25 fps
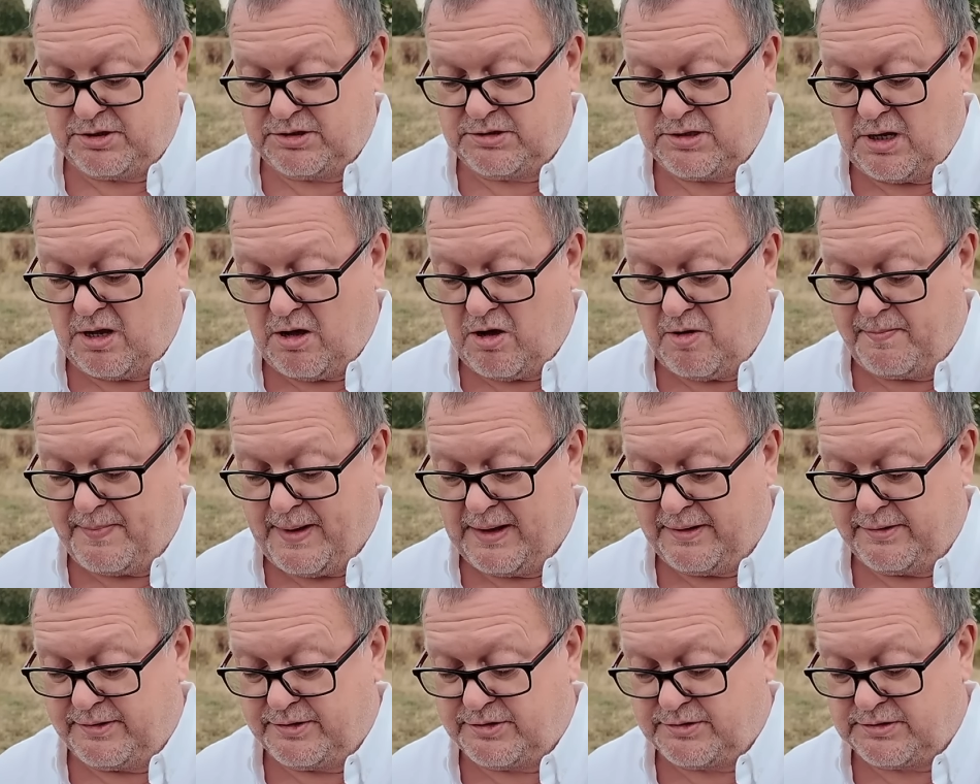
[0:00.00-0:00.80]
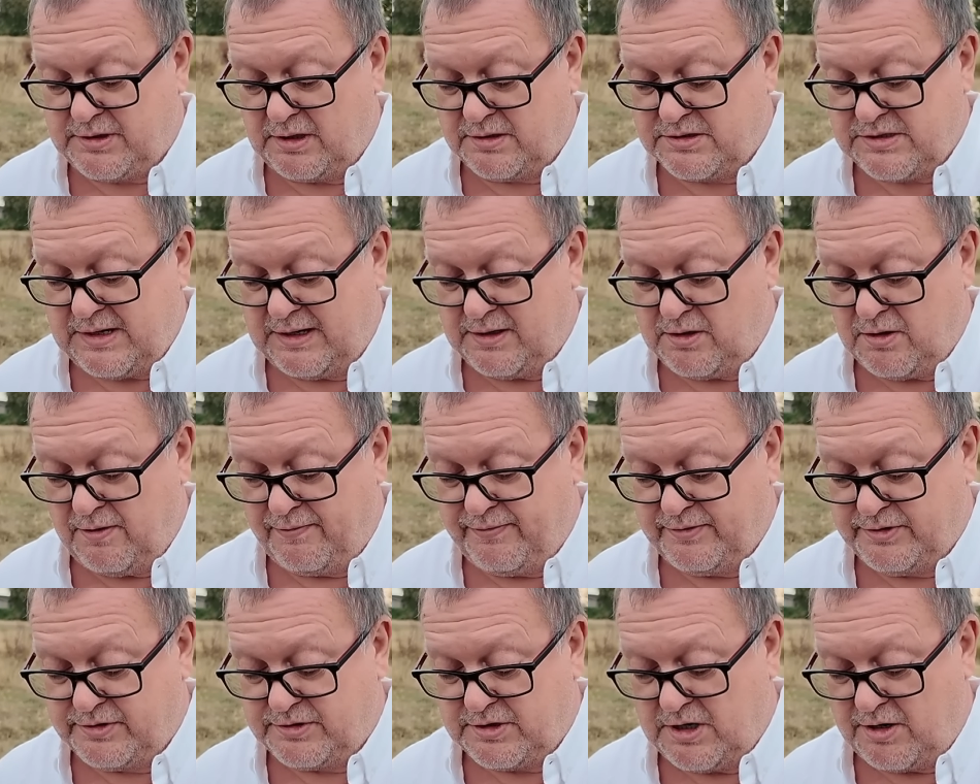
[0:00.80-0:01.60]
start button to take
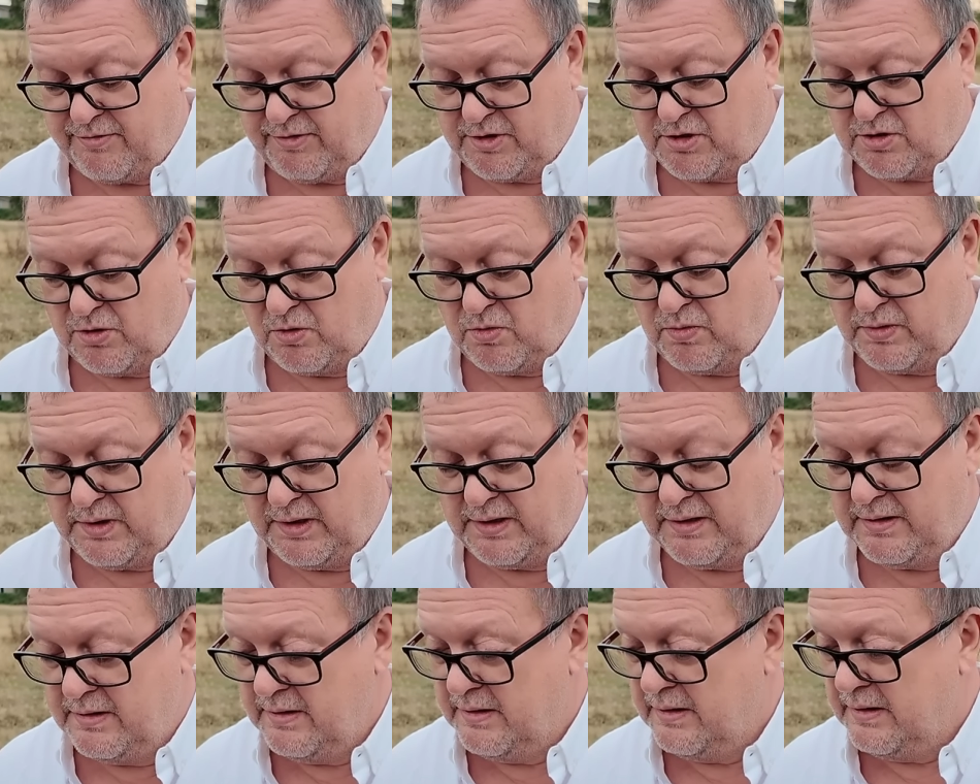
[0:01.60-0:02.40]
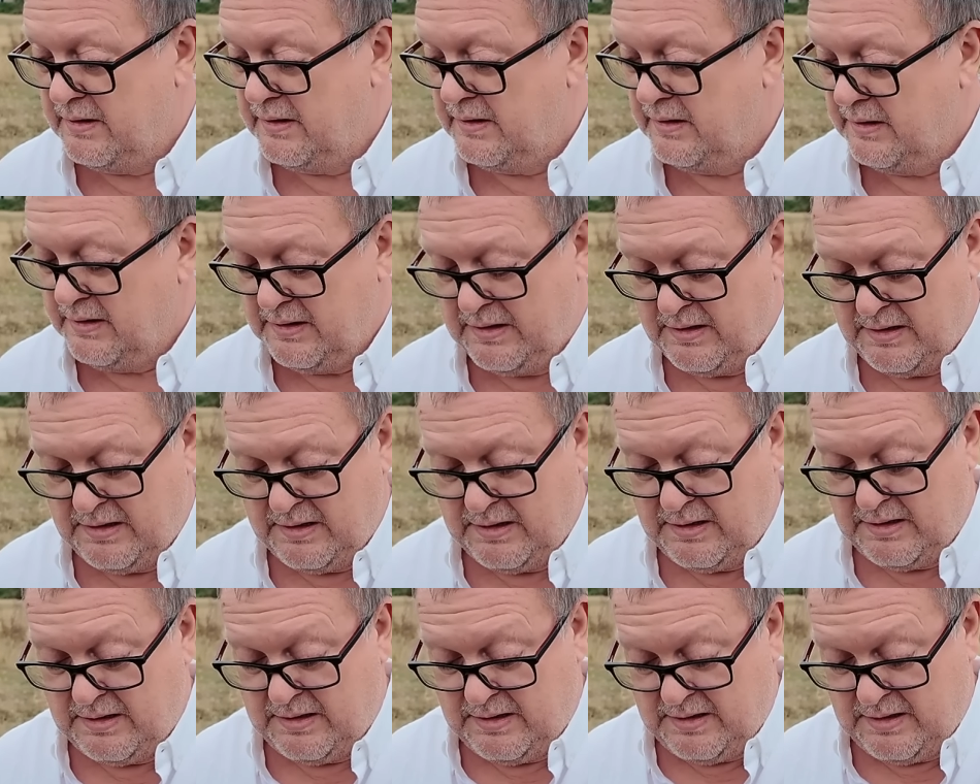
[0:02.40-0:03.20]
off and start recording.
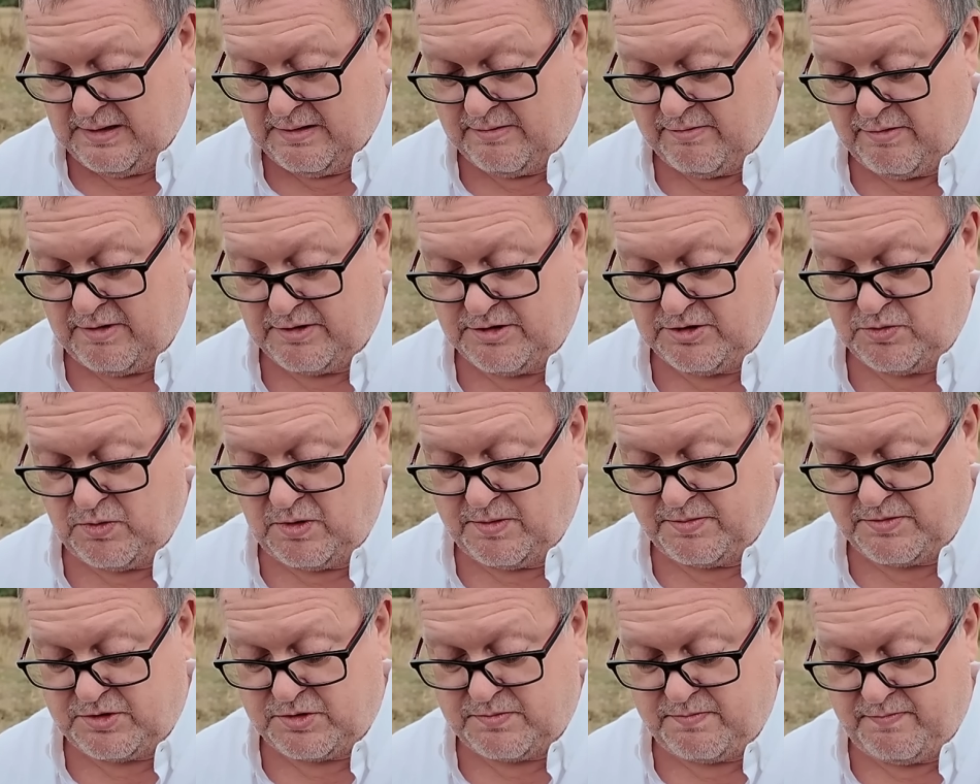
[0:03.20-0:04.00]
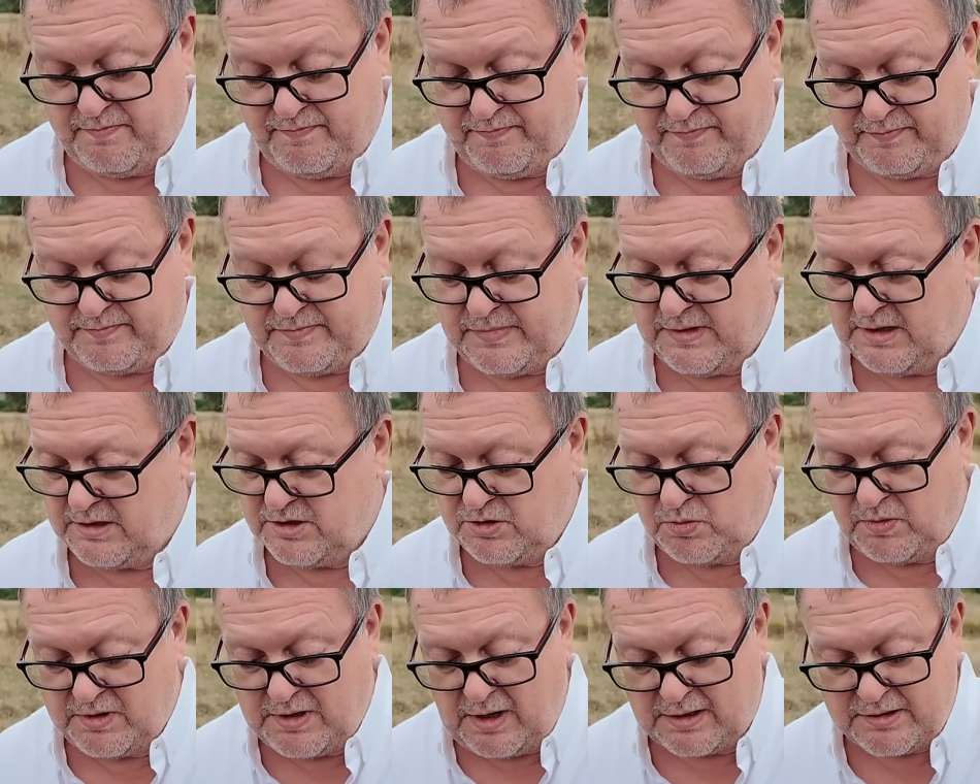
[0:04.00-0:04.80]
I just want
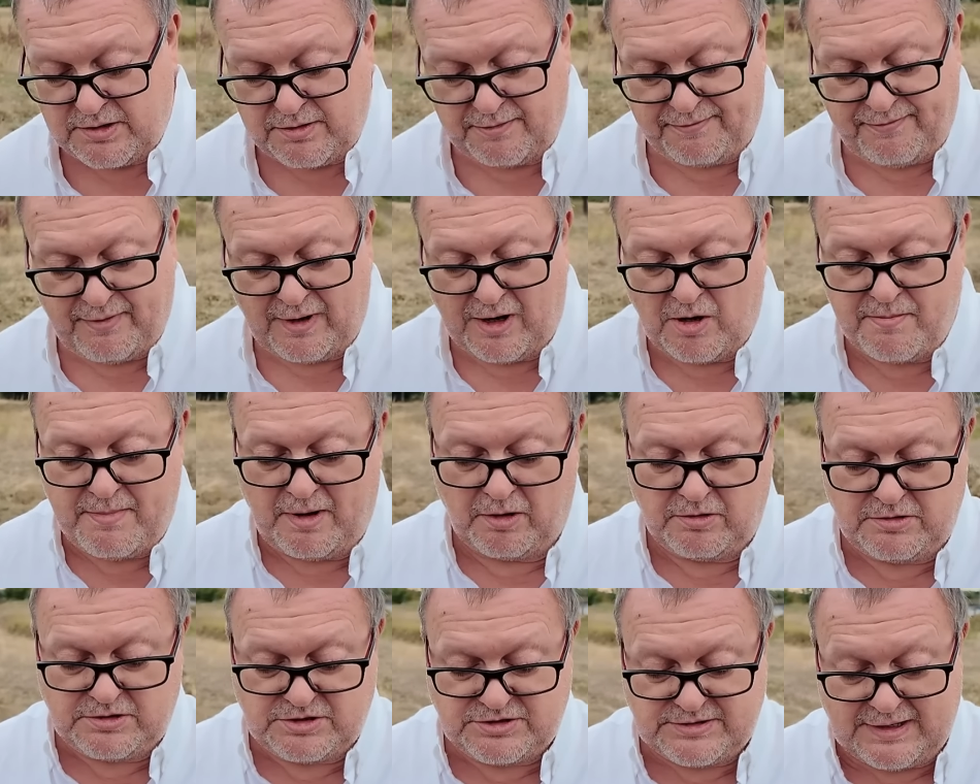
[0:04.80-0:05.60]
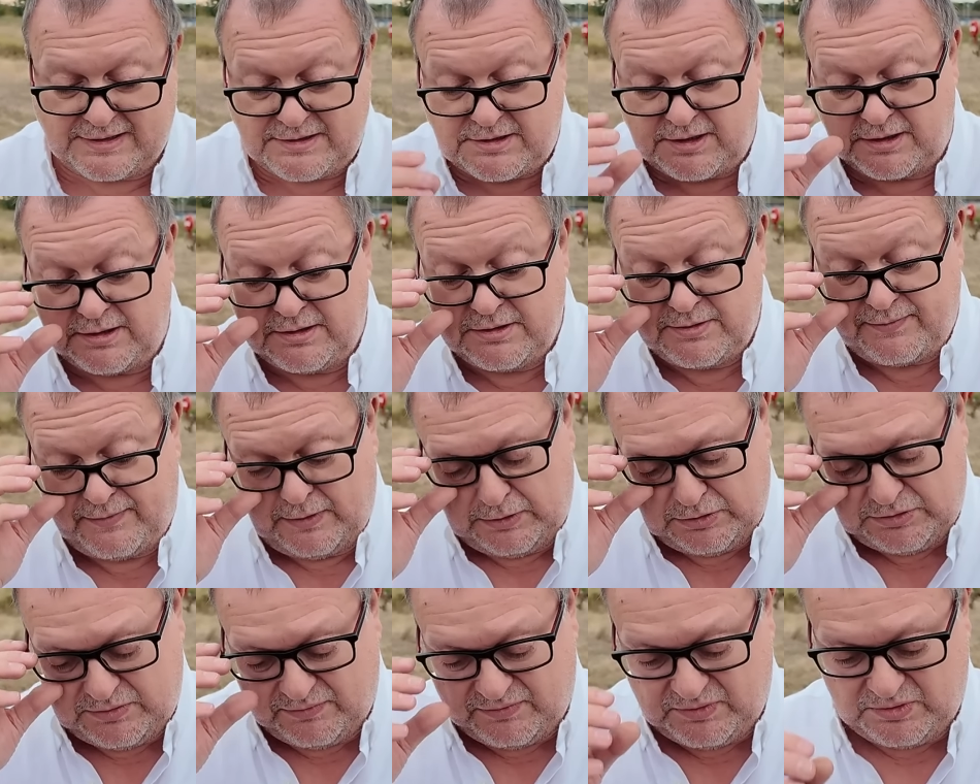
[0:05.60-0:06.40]
to go into the follow mode settings
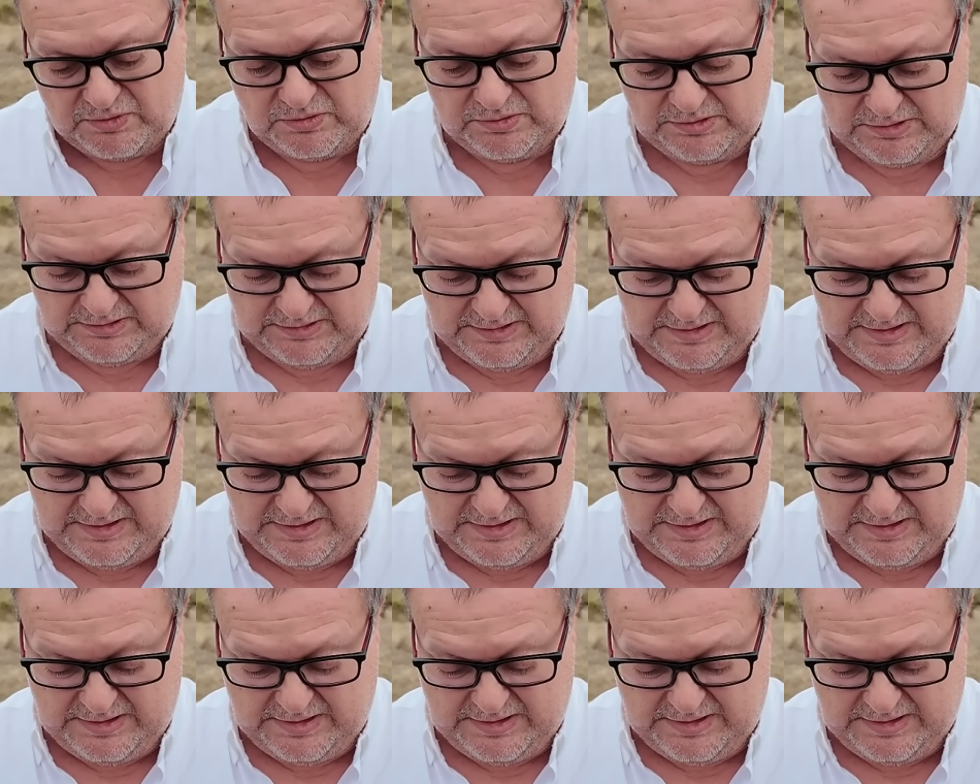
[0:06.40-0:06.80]
first of all.